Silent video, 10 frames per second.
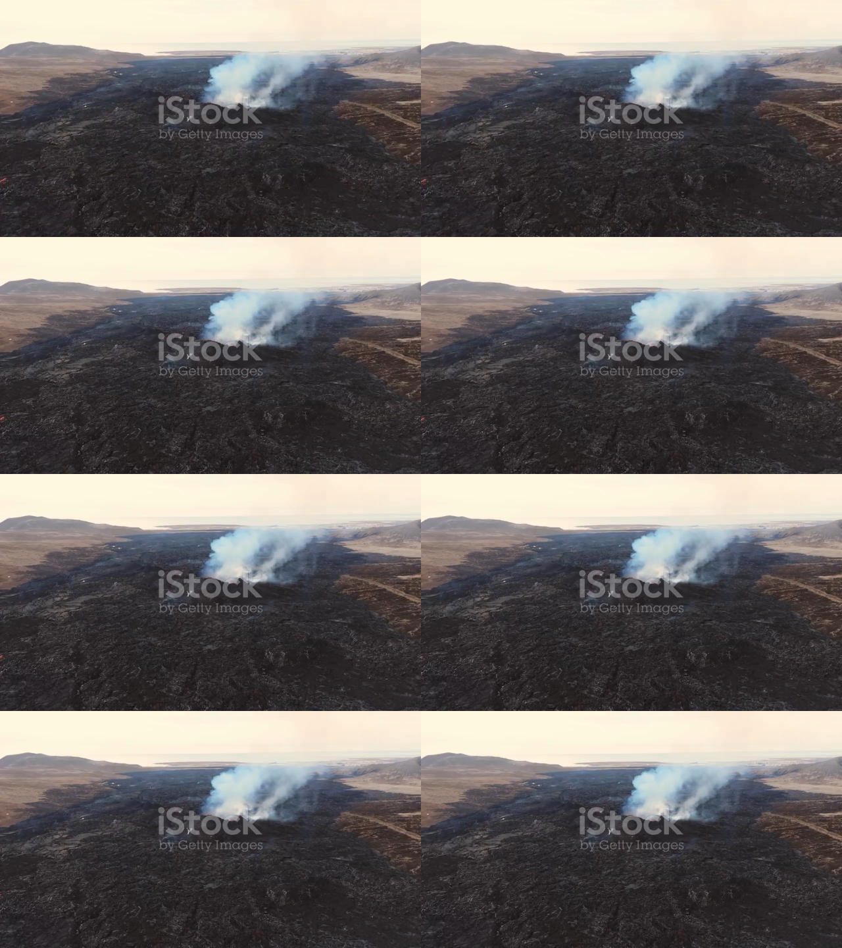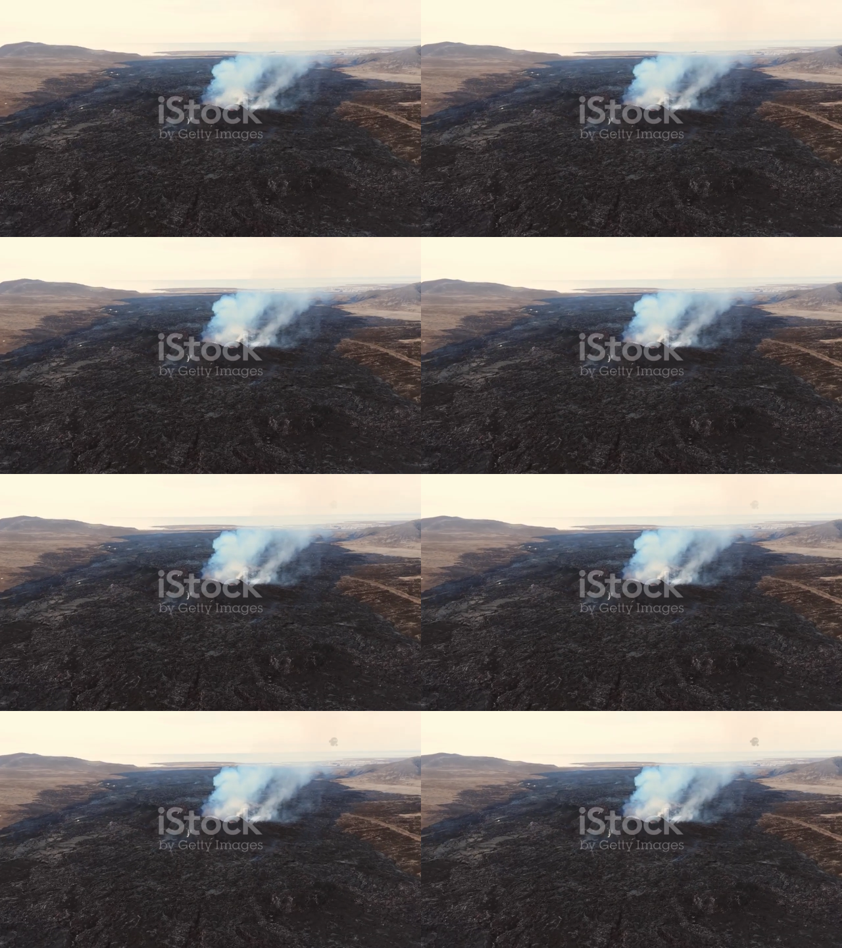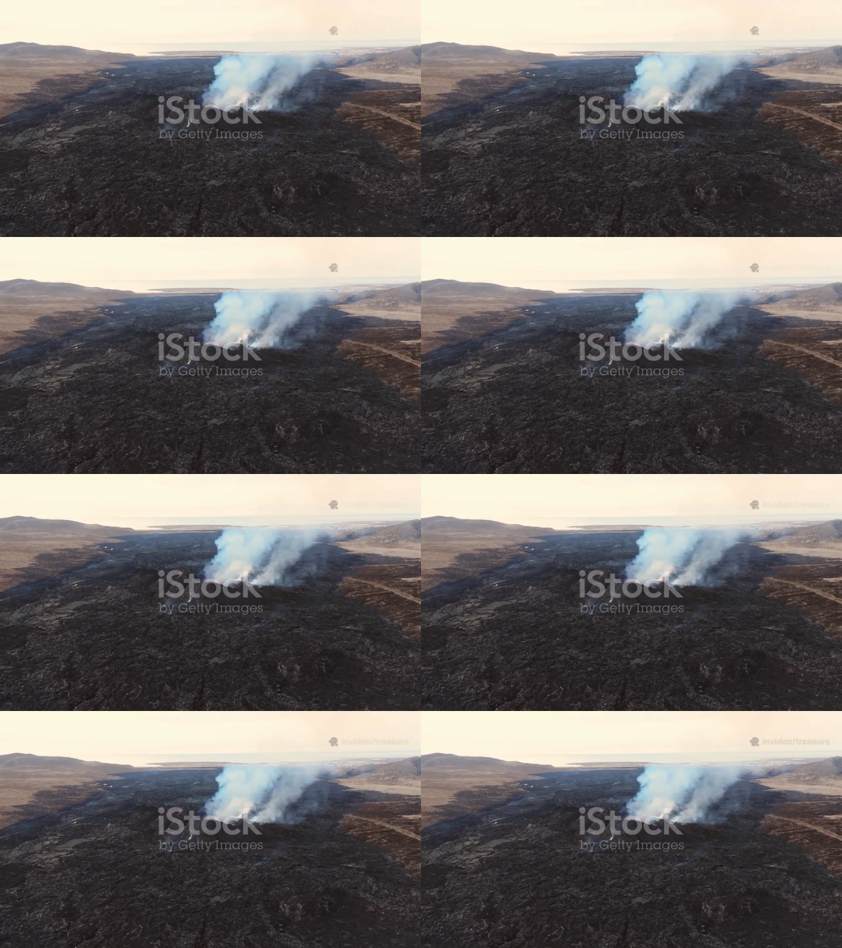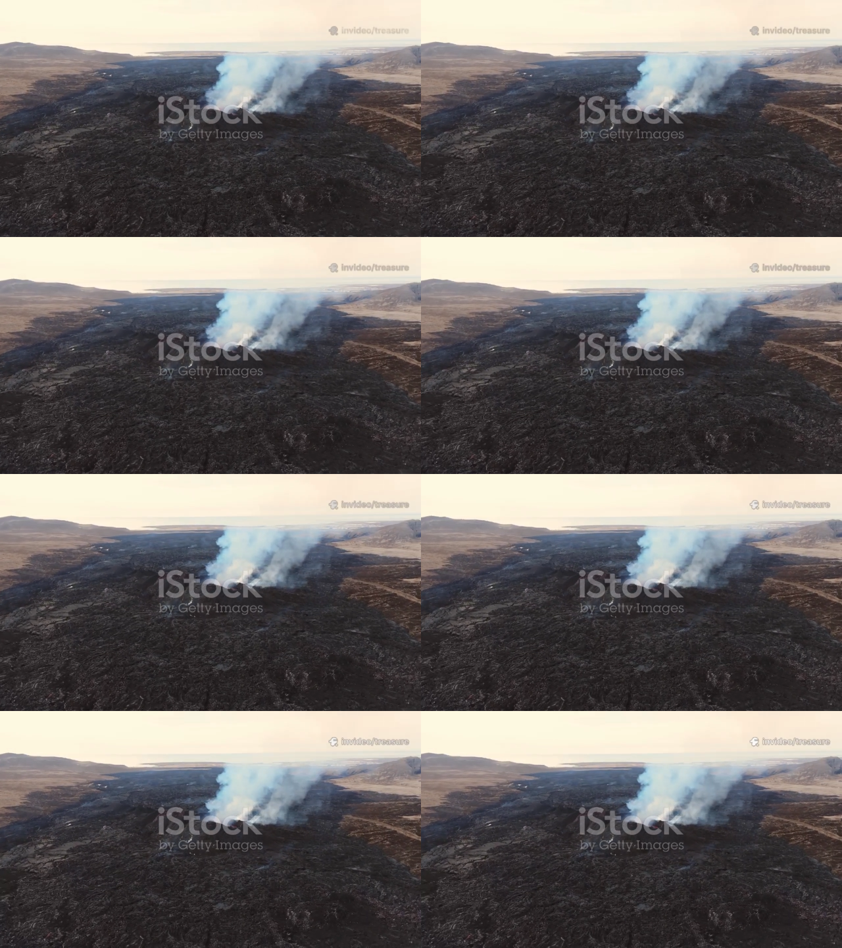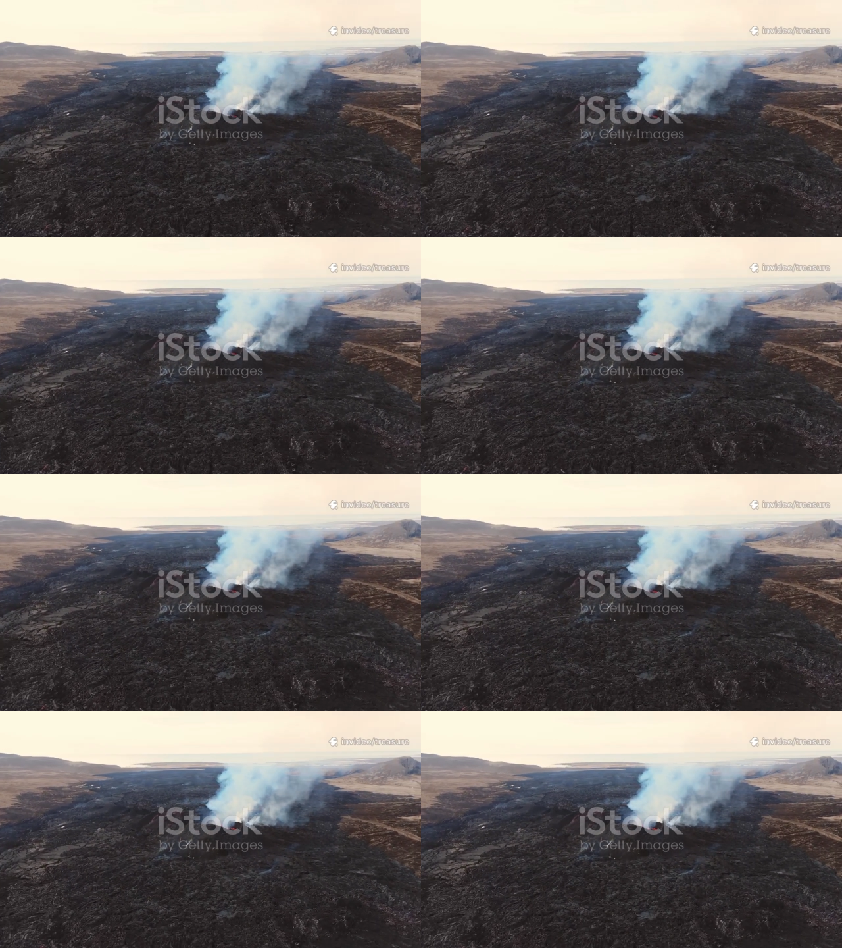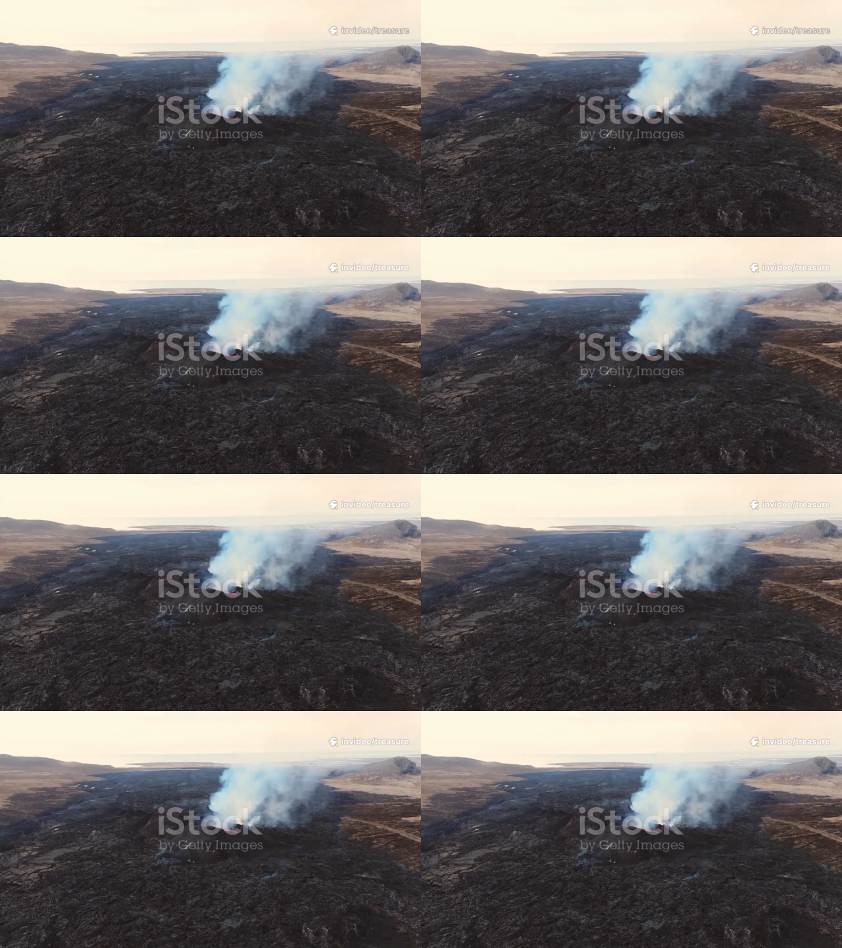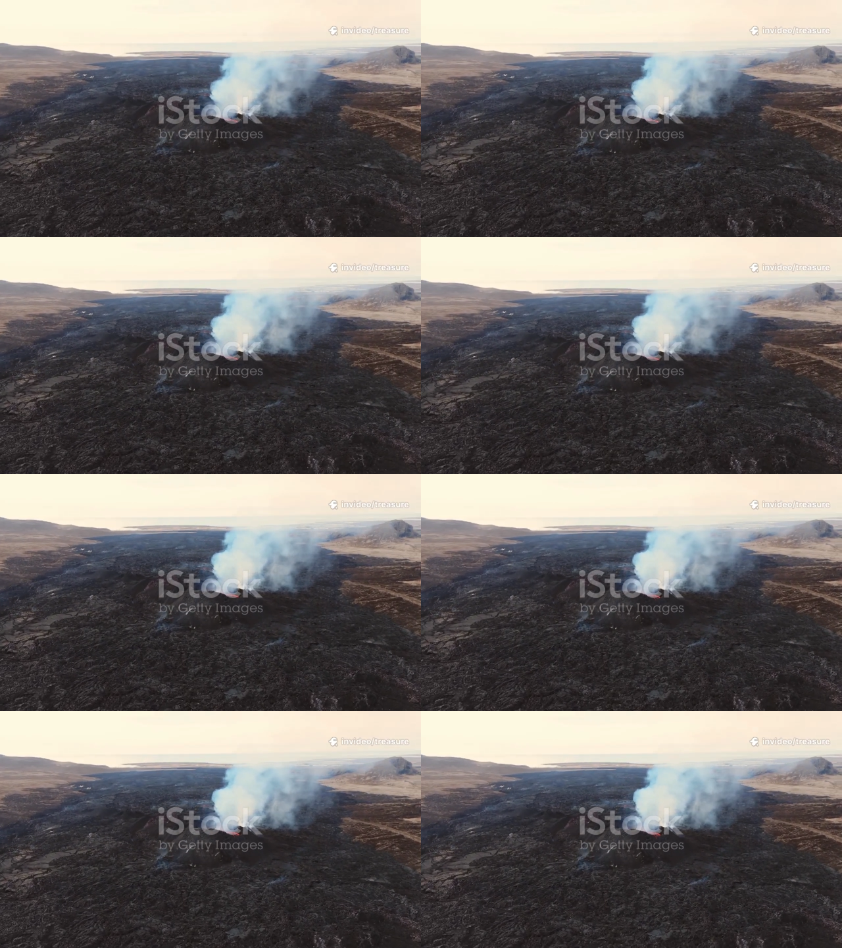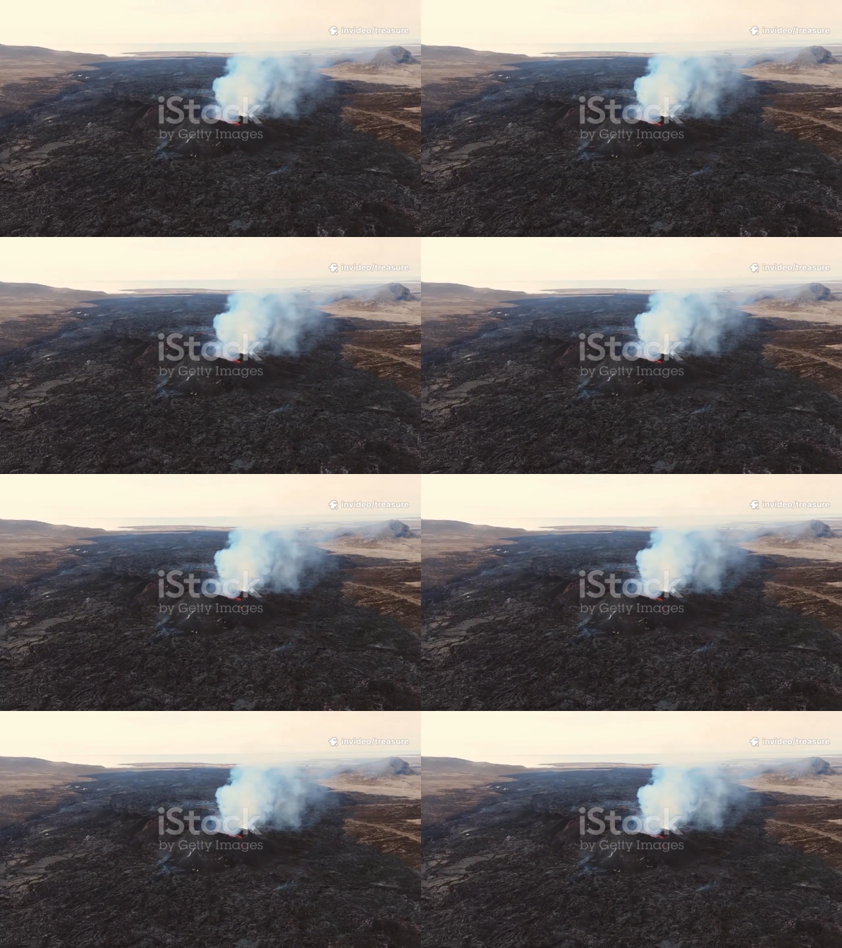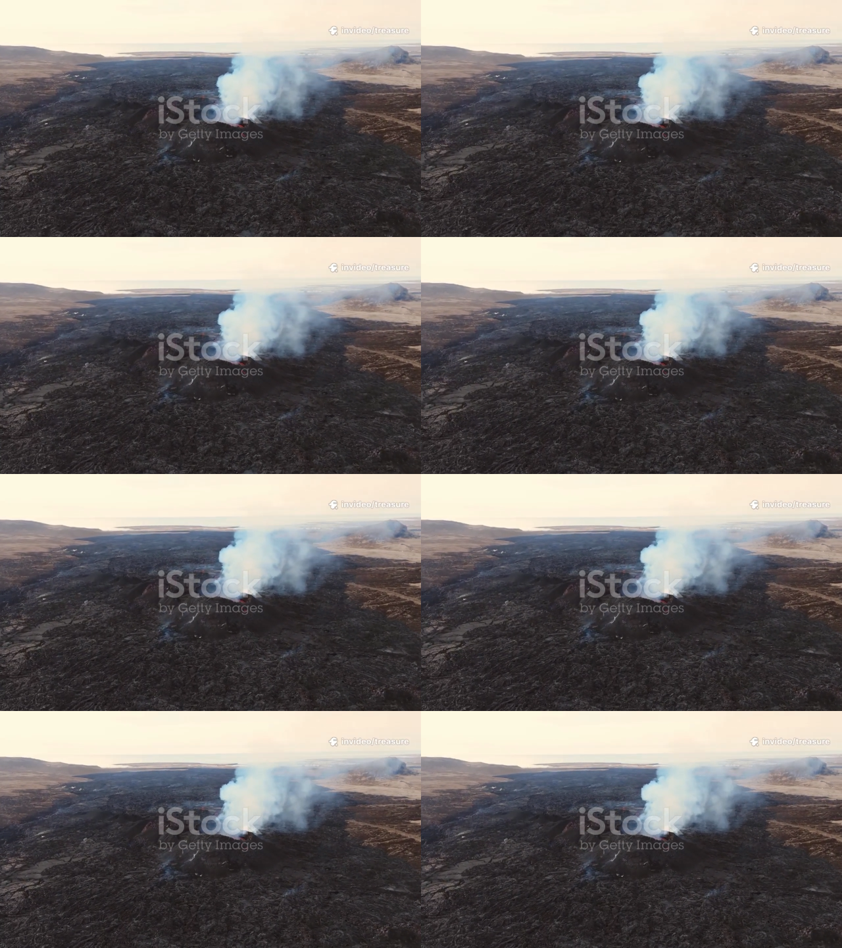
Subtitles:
Nobody's mouth can be seen.